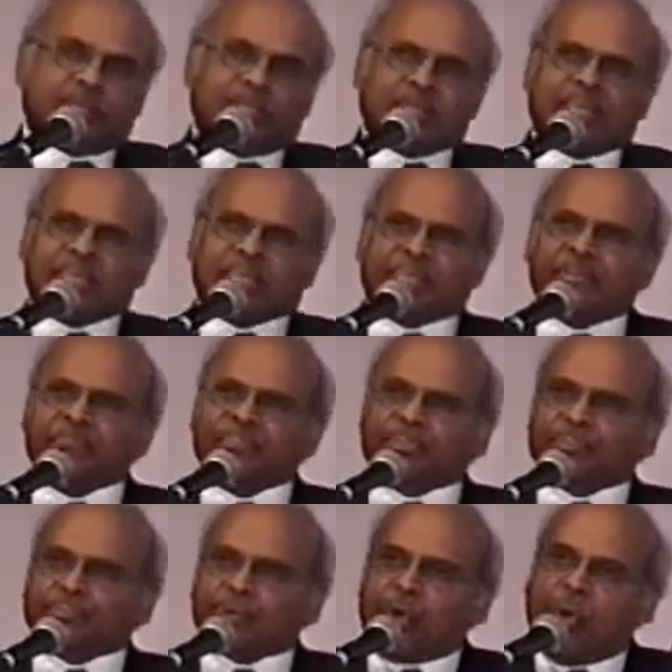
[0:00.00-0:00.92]
He gives
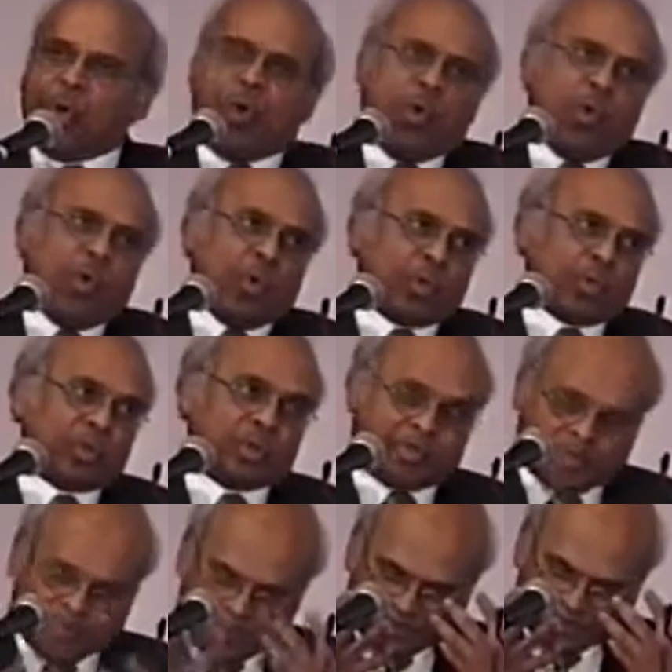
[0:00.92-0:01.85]
us all
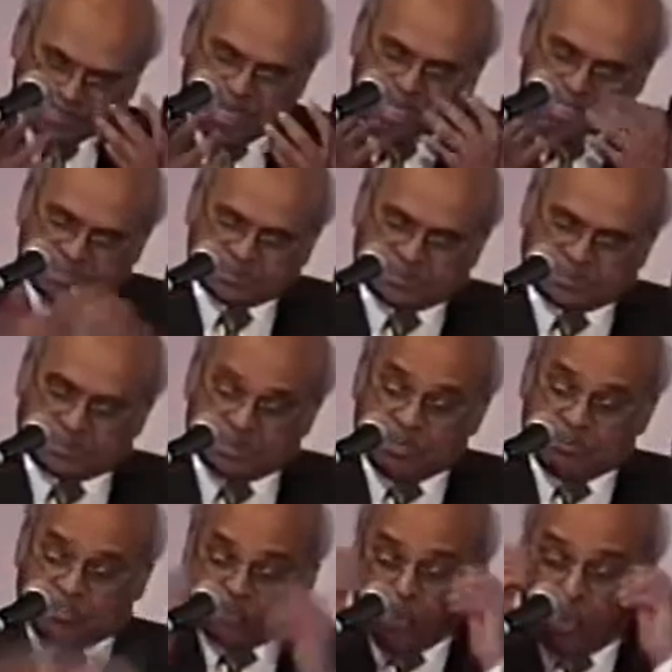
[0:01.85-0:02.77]
talents,
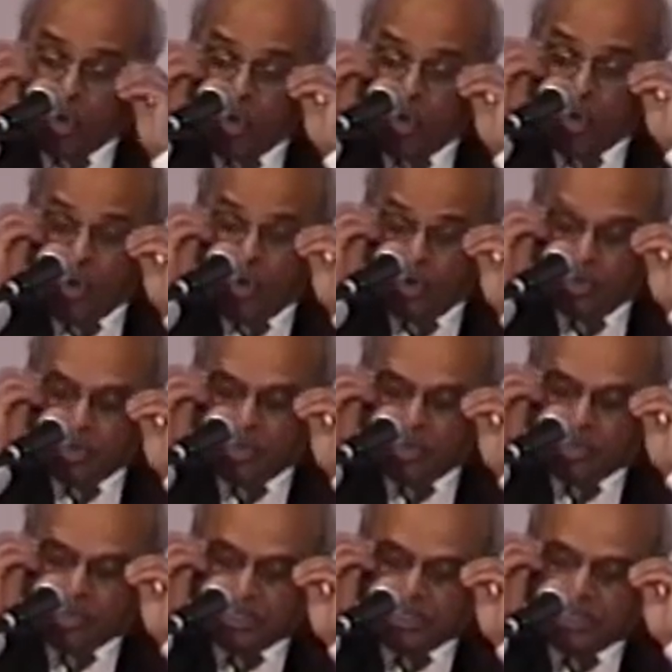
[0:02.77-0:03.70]
for
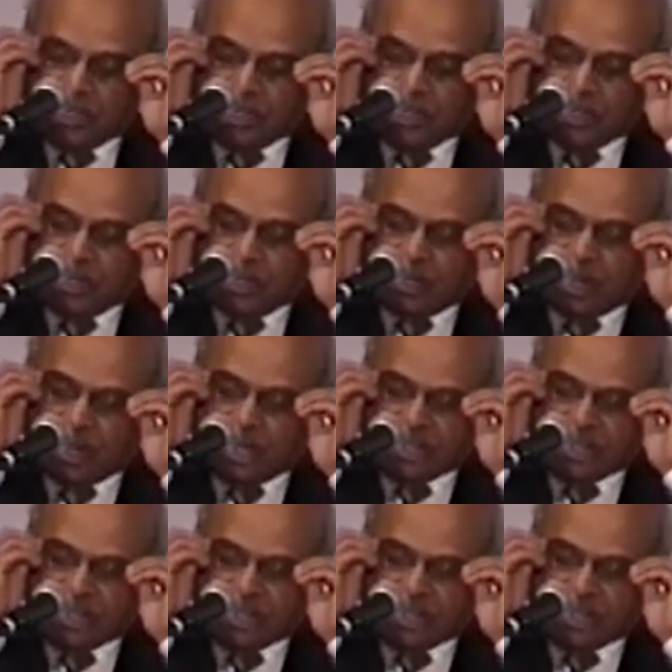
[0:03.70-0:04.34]
all are